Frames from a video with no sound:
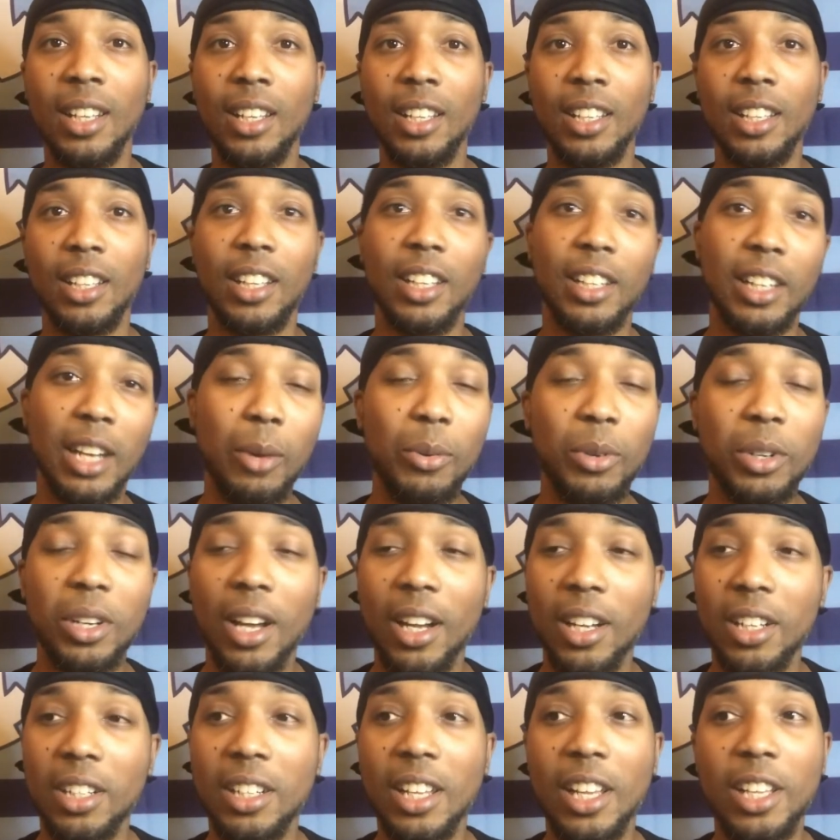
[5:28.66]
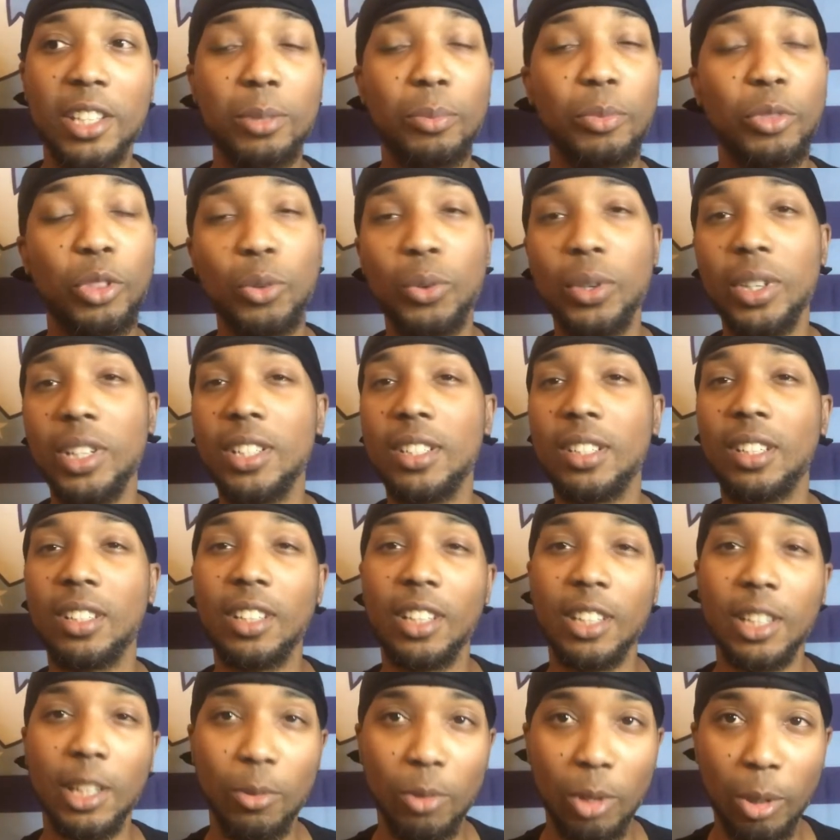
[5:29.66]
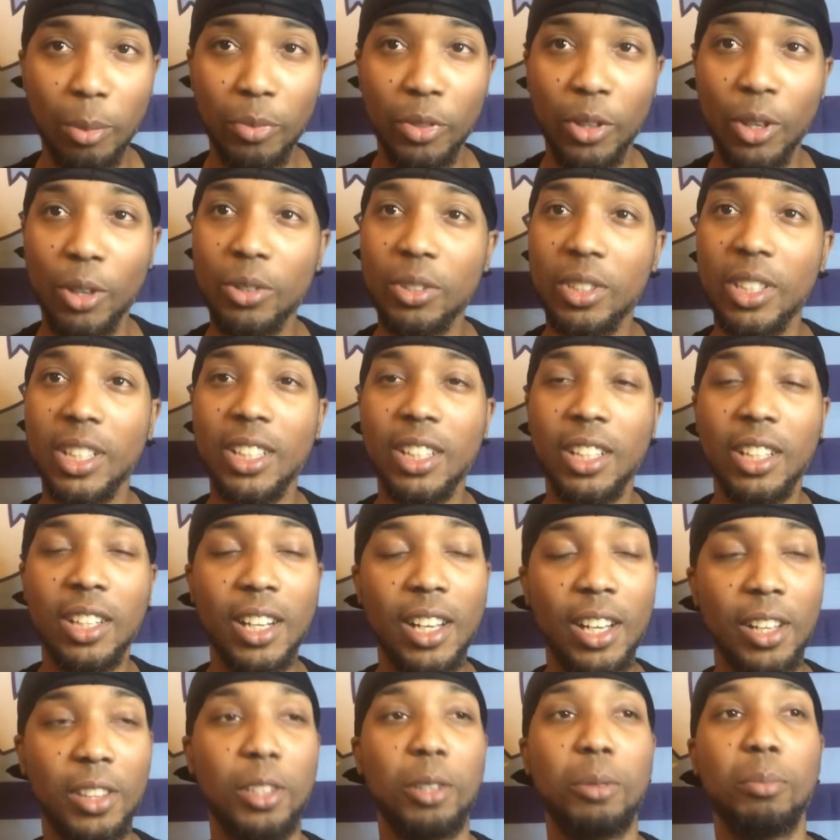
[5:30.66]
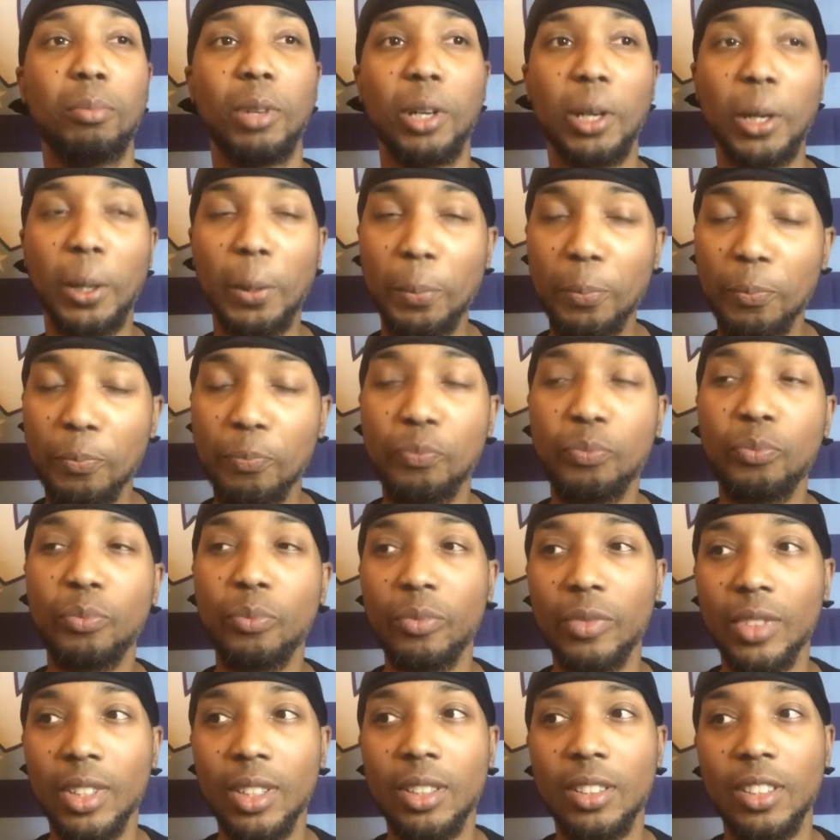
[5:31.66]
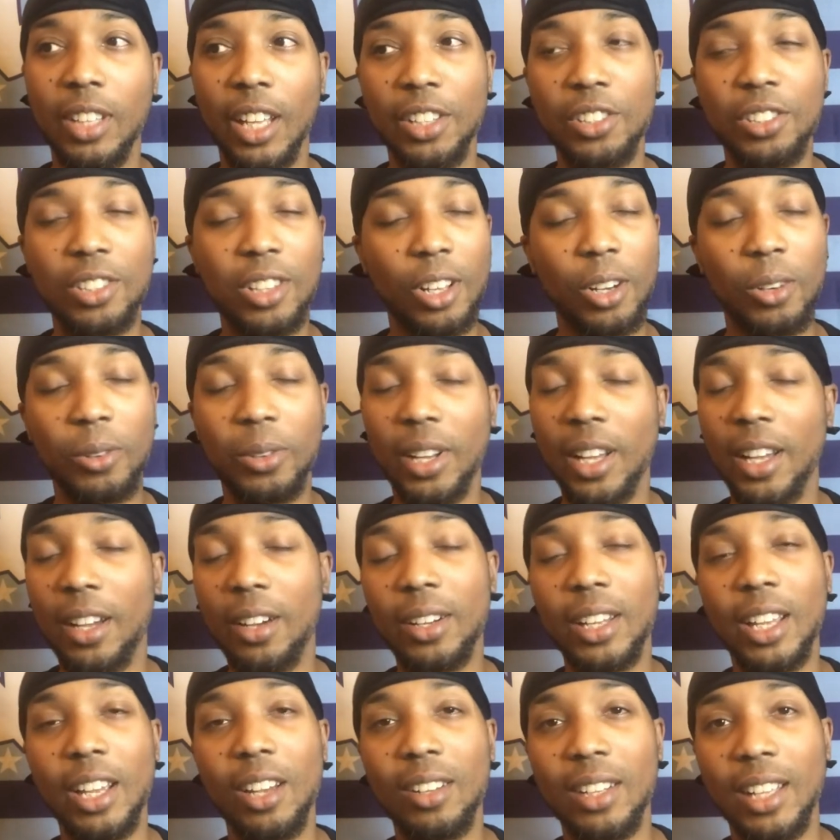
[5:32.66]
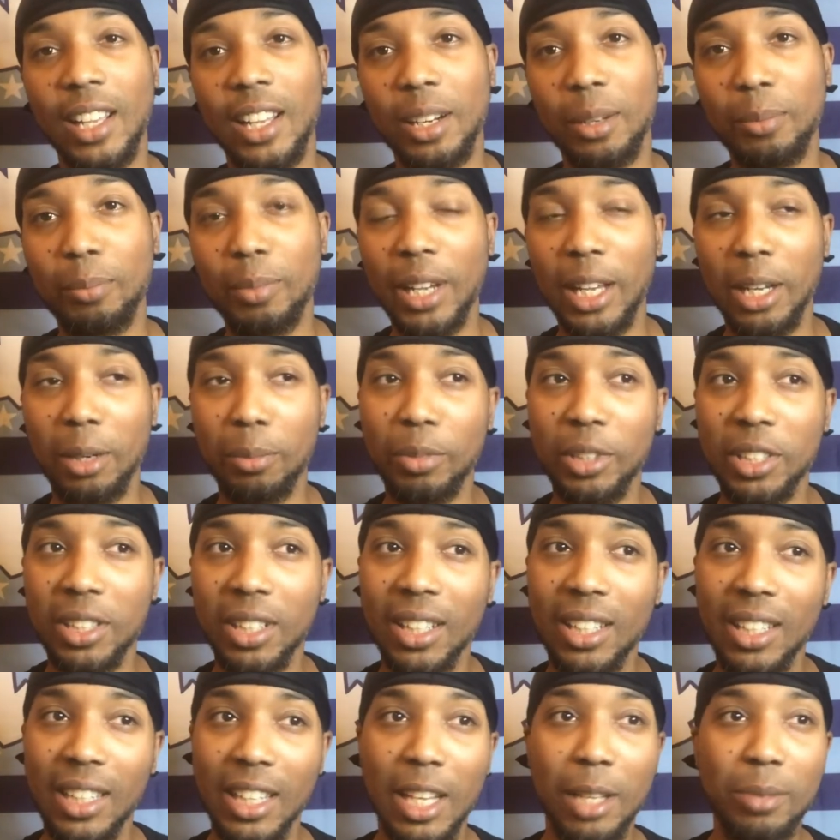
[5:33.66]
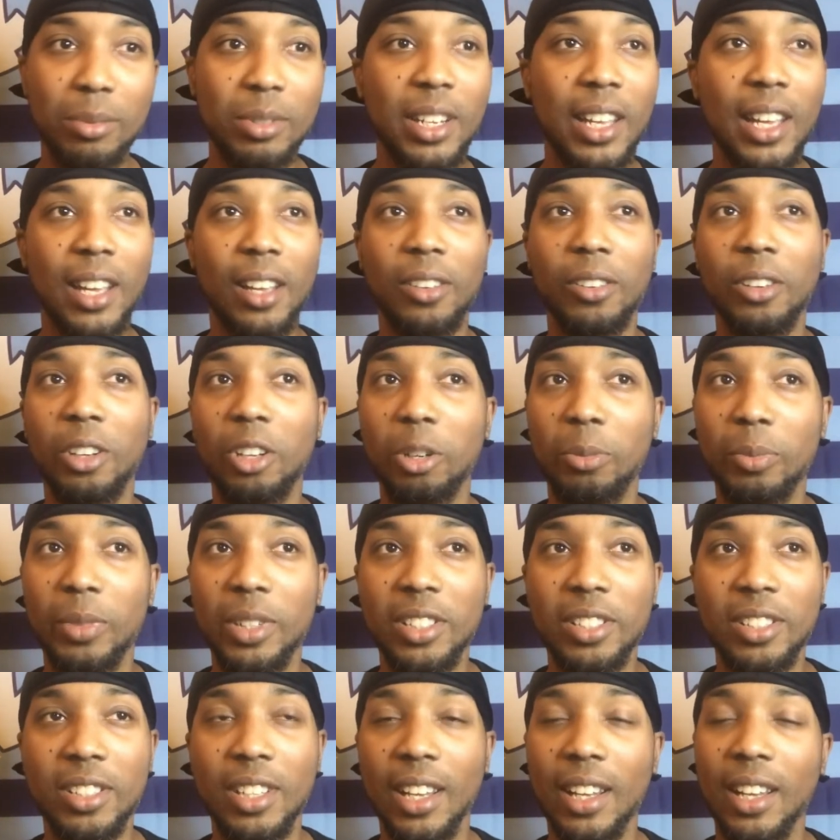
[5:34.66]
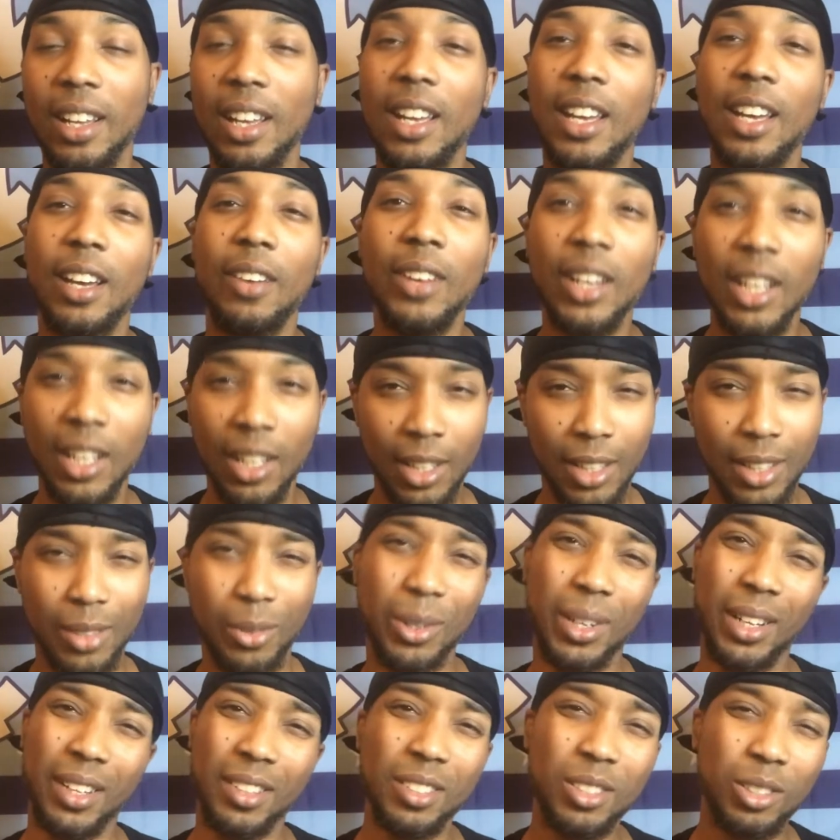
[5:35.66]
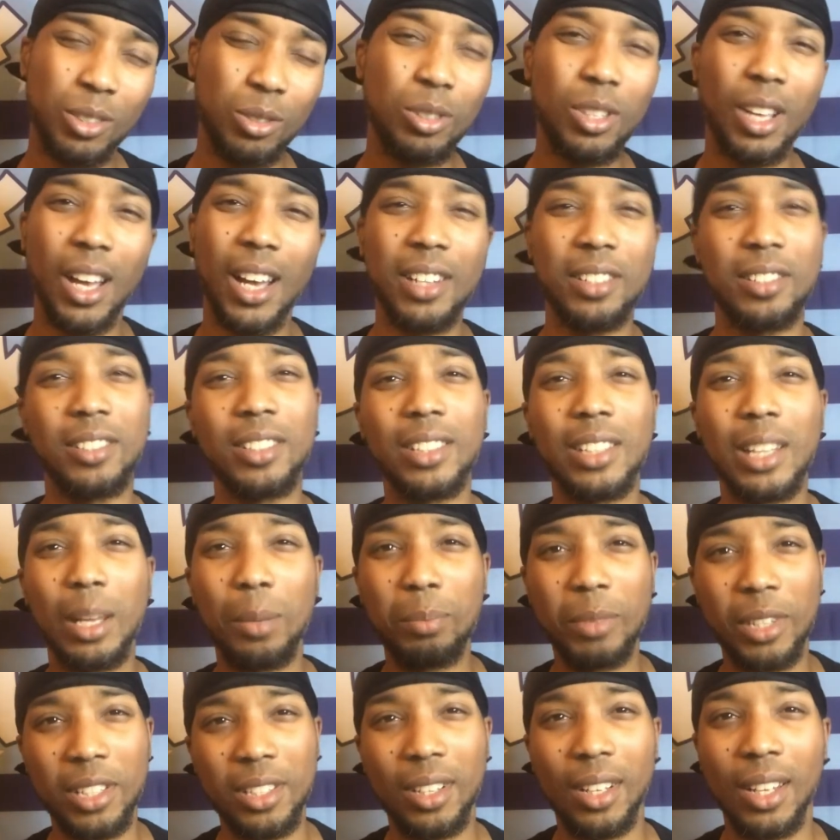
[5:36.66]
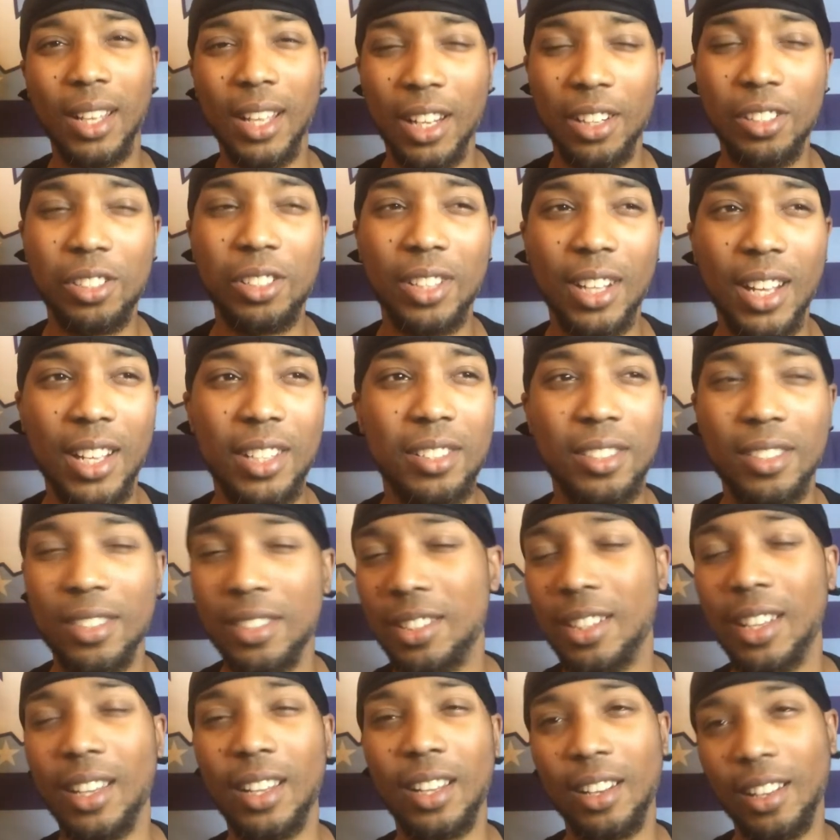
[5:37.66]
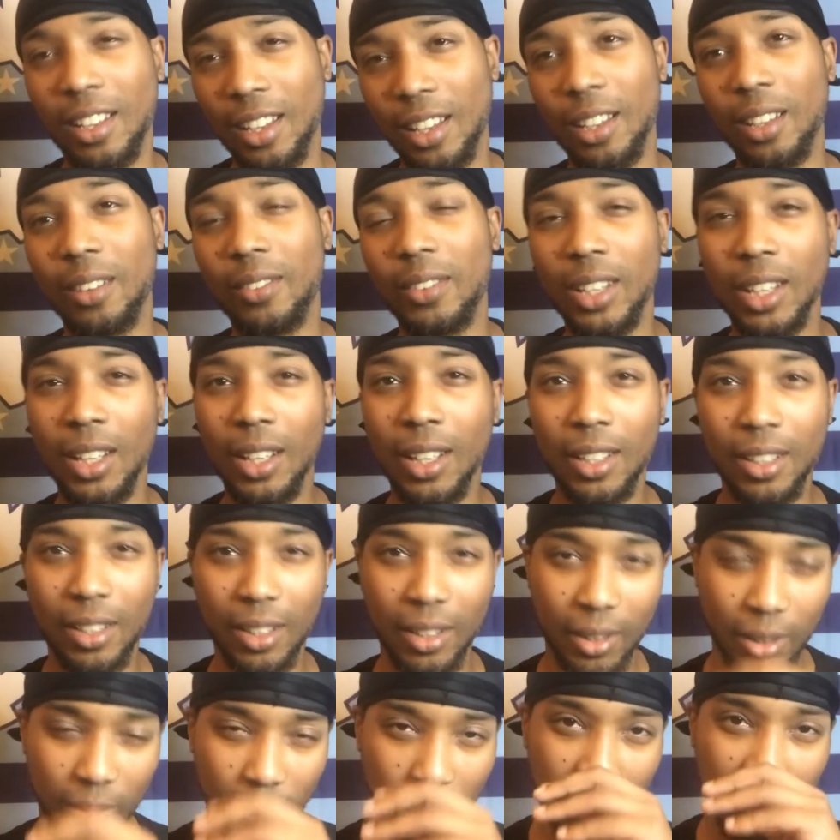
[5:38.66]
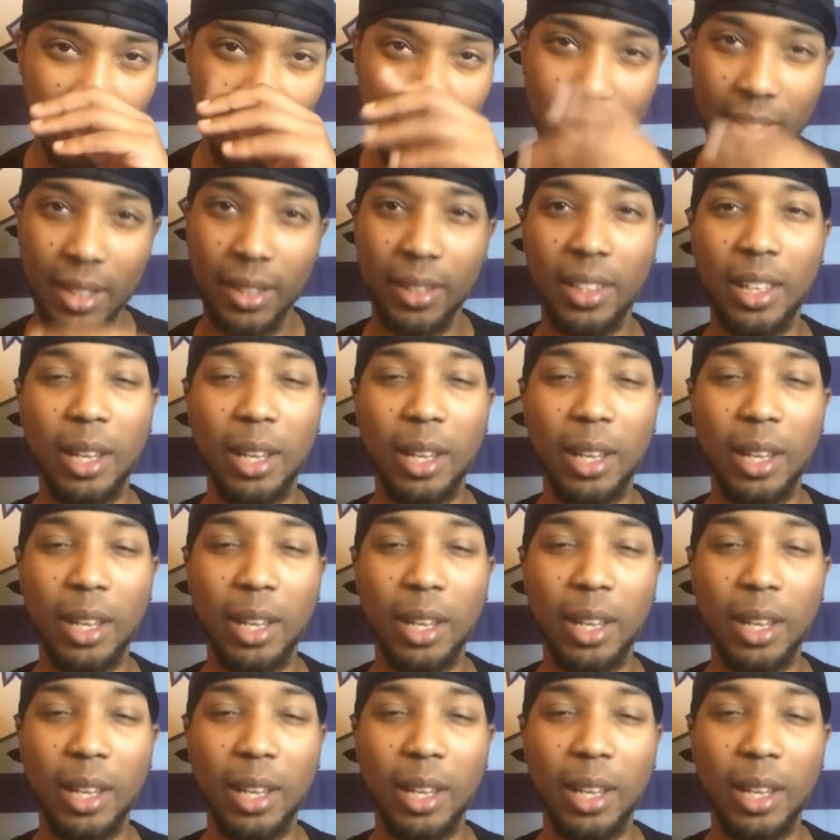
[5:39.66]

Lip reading: And they were knocking down some threes. I think they were up 13-0, but they slowed down. Carolina kind of put the clamps down on them in the second half. Honestly, they missed a lot of shots in the second half. They